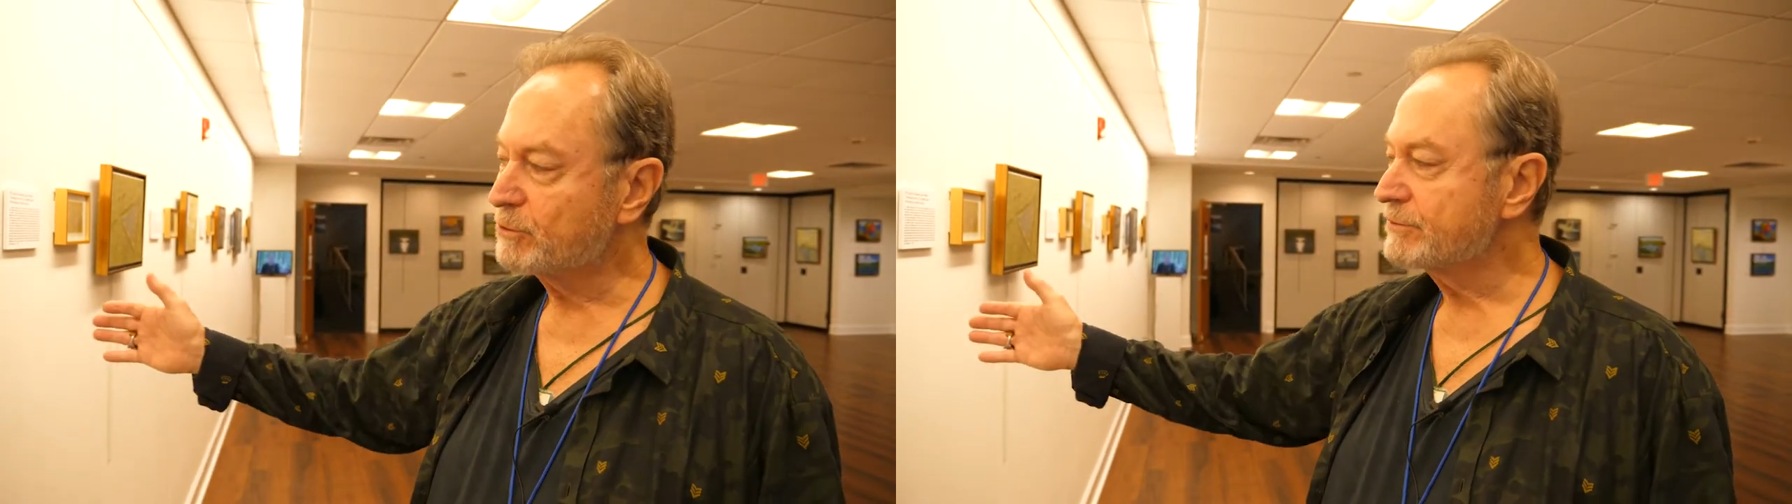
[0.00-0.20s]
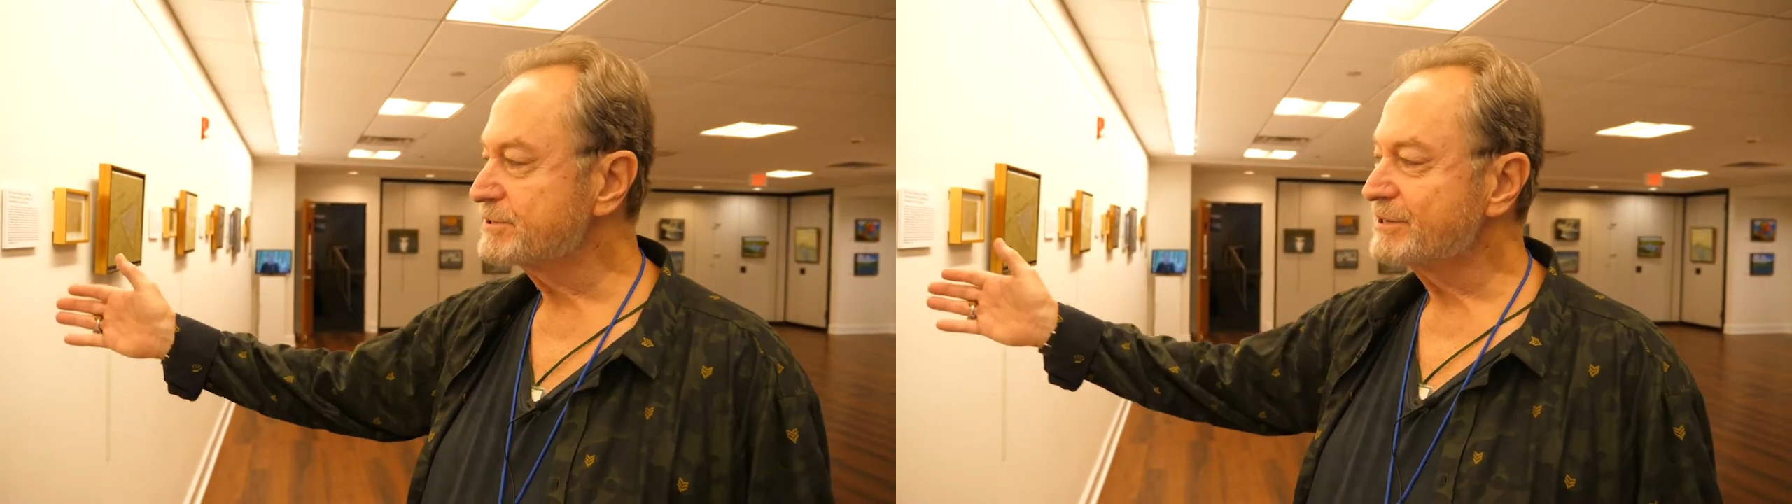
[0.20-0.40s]

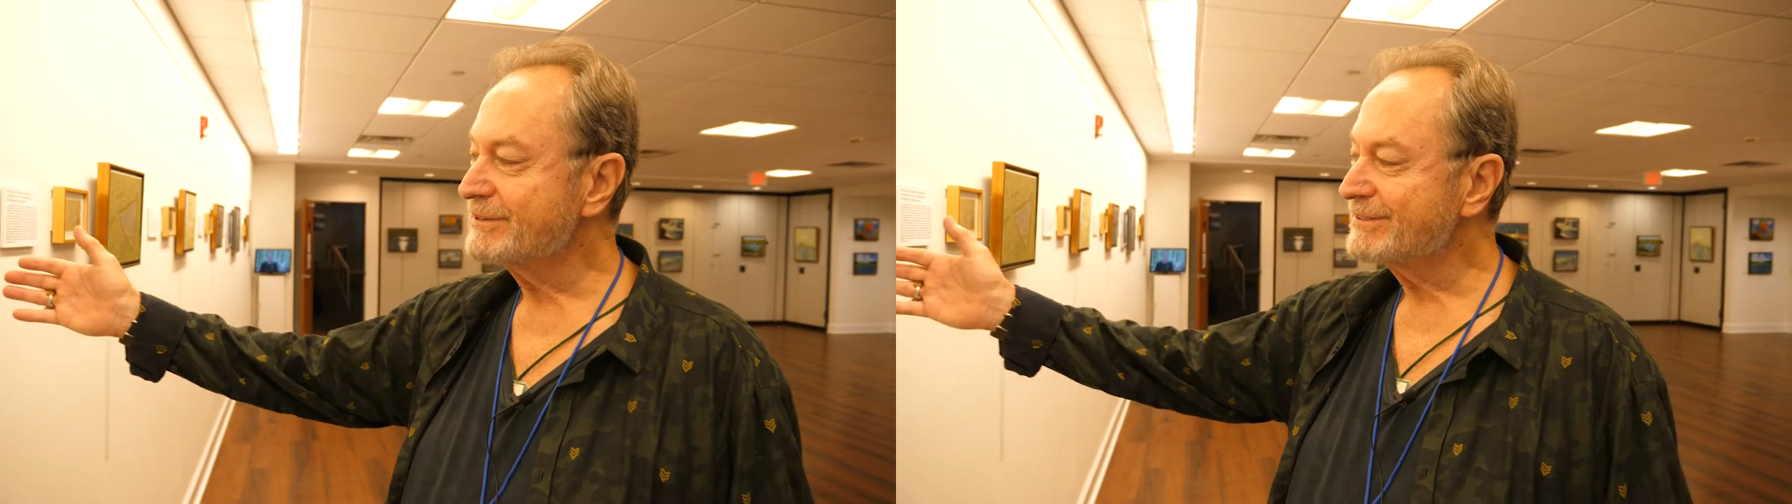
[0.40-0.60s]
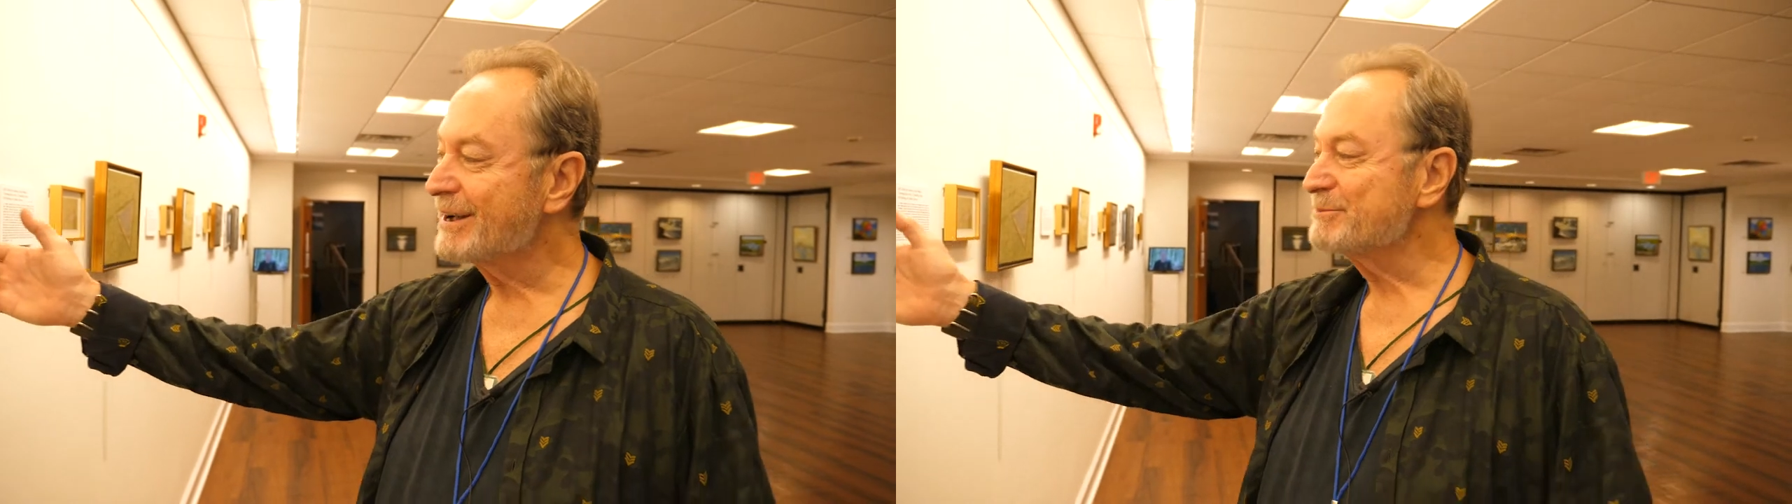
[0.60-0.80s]
and all of a
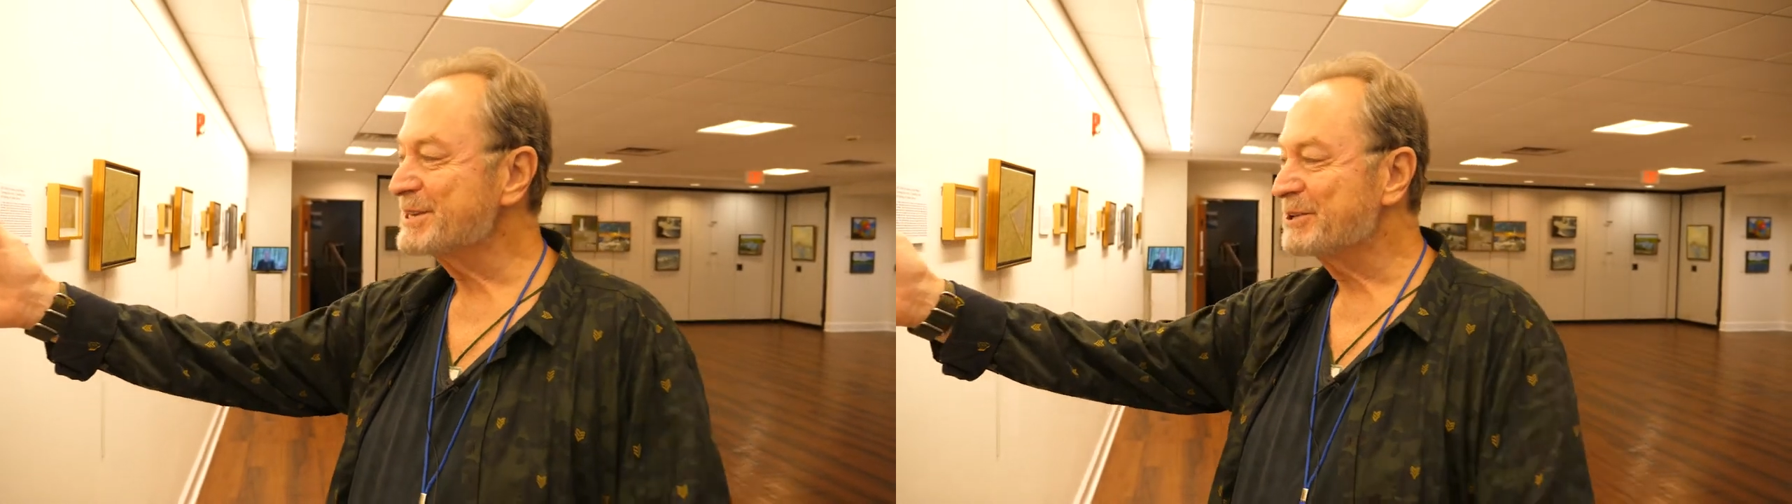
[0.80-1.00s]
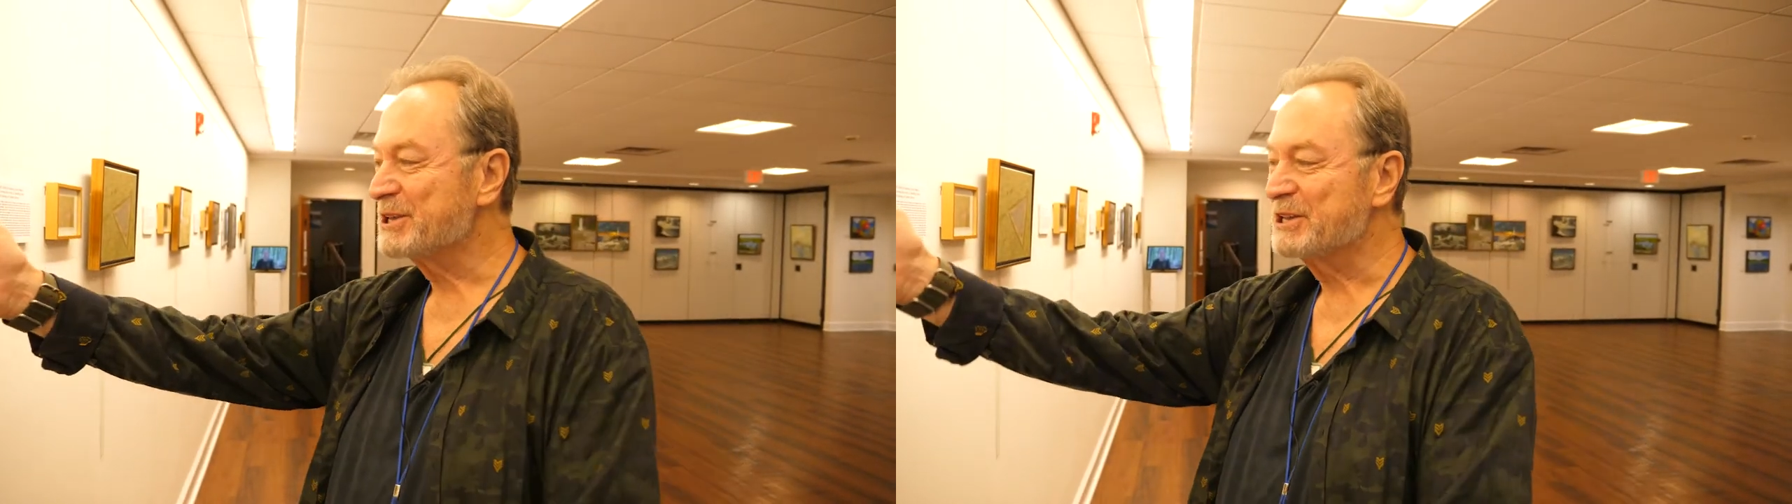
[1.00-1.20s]
sudden it comes out